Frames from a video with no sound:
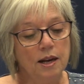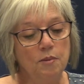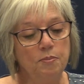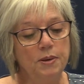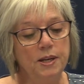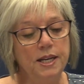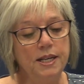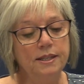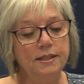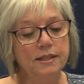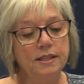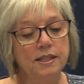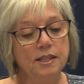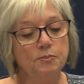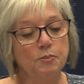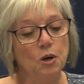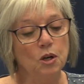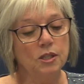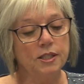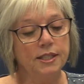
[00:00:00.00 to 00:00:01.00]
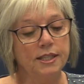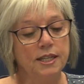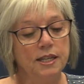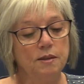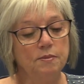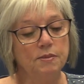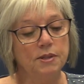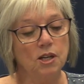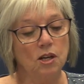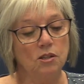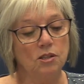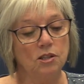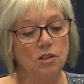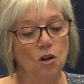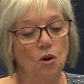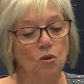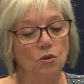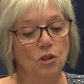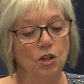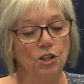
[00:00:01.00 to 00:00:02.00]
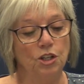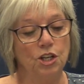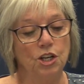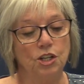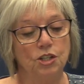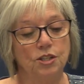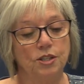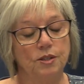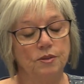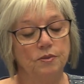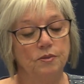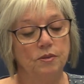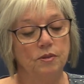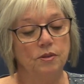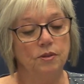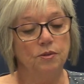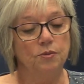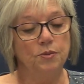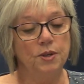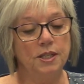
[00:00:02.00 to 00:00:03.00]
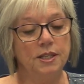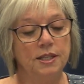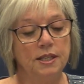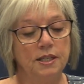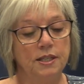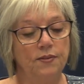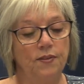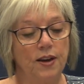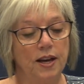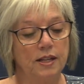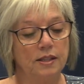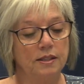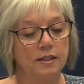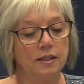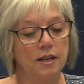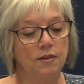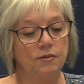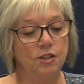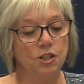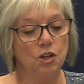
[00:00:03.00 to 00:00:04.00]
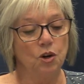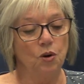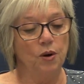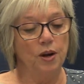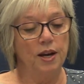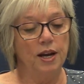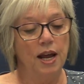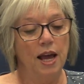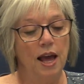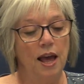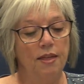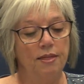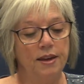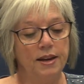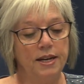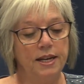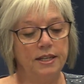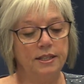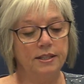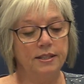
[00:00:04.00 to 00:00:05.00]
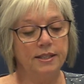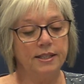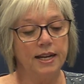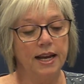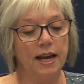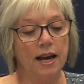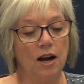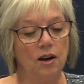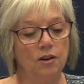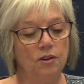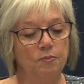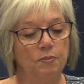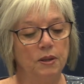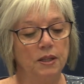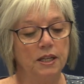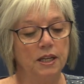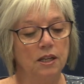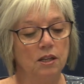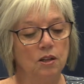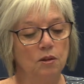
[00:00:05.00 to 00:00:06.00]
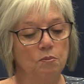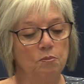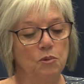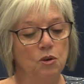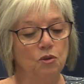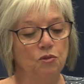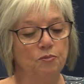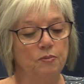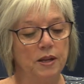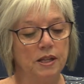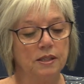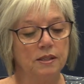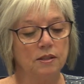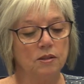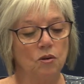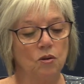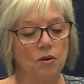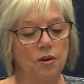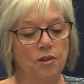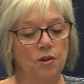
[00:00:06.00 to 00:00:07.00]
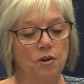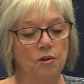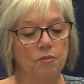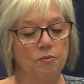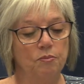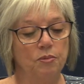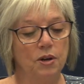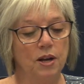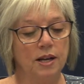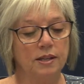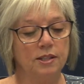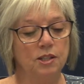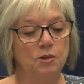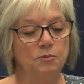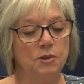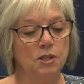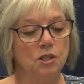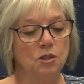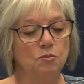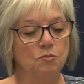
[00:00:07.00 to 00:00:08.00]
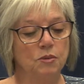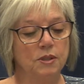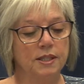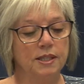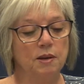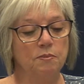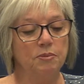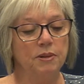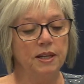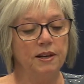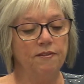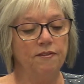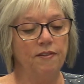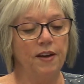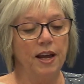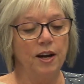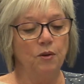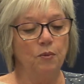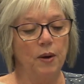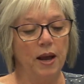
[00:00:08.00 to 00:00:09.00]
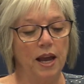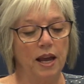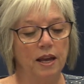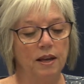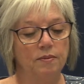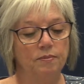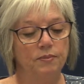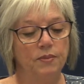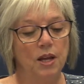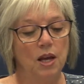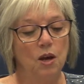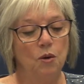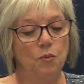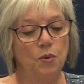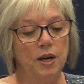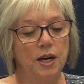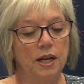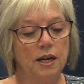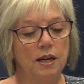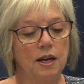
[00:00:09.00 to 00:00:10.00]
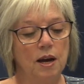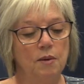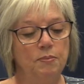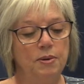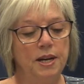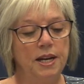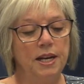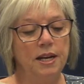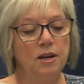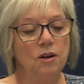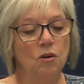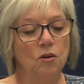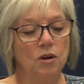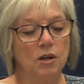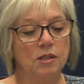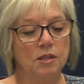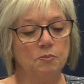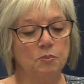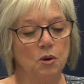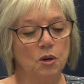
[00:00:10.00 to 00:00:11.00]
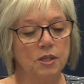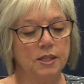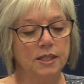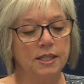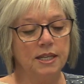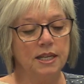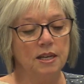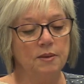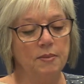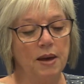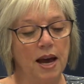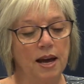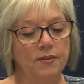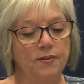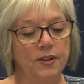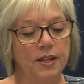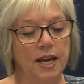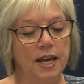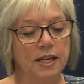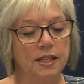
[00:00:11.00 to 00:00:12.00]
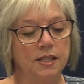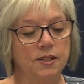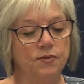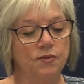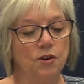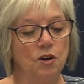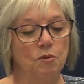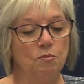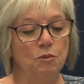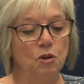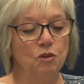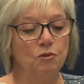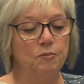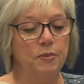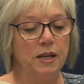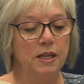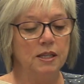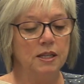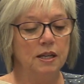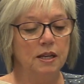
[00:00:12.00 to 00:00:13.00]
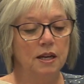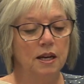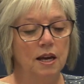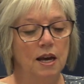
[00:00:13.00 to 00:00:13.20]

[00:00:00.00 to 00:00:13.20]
Companies and sports teams are slow learners. Recent events have shown they need to stay out of political movements or their customers will simply fade away. When a company or a sports team advocates for a movement,